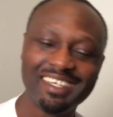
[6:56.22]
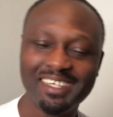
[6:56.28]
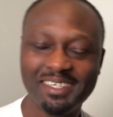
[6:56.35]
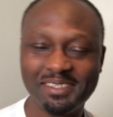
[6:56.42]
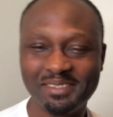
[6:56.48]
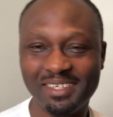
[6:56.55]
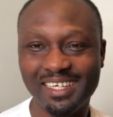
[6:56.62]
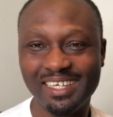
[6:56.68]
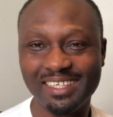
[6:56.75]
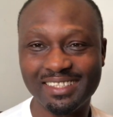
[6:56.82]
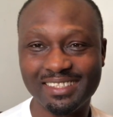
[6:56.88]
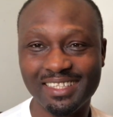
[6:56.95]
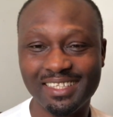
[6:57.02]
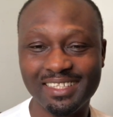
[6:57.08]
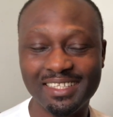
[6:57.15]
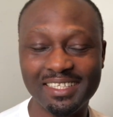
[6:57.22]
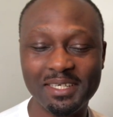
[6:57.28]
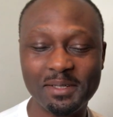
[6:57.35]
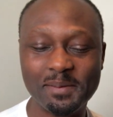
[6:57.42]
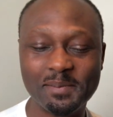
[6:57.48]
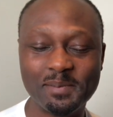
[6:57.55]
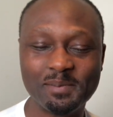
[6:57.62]
Right.
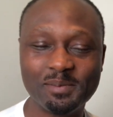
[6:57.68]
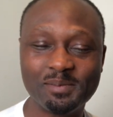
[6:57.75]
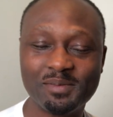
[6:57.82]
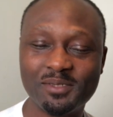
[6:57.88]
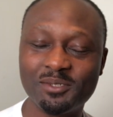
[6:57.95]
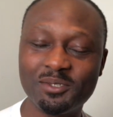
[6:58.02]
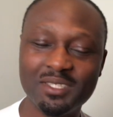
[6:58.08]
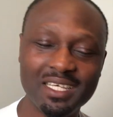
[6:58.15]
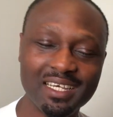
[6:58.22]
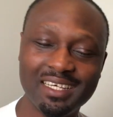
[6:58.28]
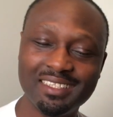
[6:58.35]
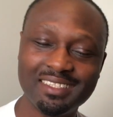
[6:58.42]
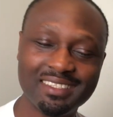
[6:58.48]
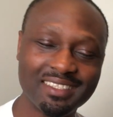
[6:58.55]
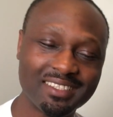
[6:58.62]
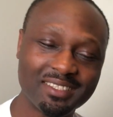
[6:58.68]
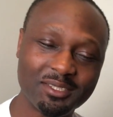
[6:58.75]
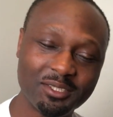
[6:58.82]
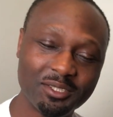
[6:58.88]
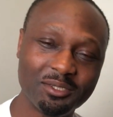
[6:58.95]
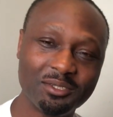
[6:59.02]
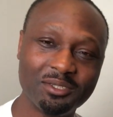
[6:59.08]
So yeah, this is to
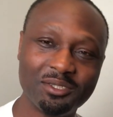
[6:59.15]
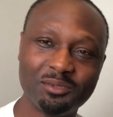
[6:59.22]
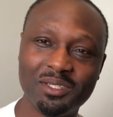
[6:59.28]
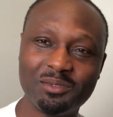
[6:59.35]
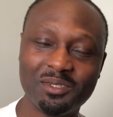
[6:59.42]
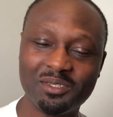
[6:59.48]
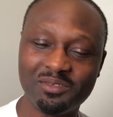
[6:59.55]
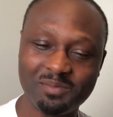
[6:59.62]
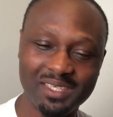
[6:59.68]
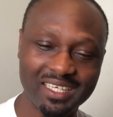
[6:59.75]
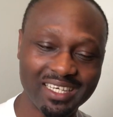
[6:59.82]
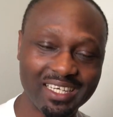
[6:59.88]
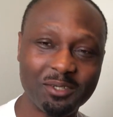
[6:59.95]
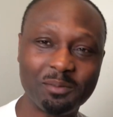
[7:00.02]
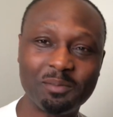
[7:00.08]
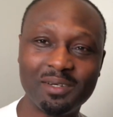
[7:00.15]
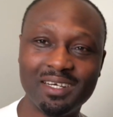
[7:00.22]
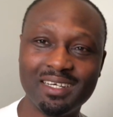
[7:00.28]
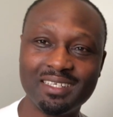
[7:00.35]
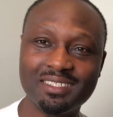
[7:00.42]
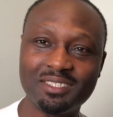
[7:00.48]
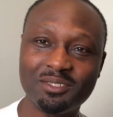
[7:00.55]
you. You were one of my
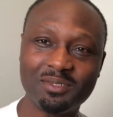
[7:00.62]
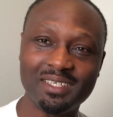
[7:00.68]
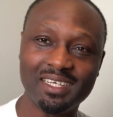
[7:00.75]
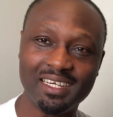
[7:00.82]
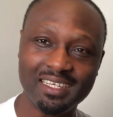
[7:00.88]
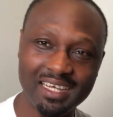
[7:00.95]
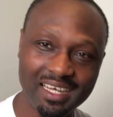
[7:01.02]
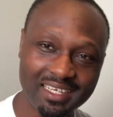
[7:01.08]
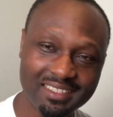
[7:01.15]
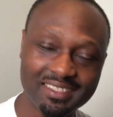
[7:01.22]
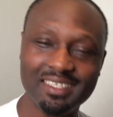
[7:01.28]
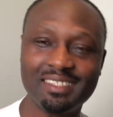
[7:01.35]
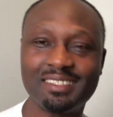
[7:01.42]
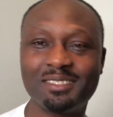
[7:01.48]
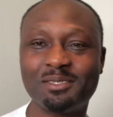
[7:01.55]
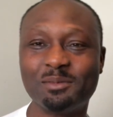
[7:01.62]
helpers. You were an asset to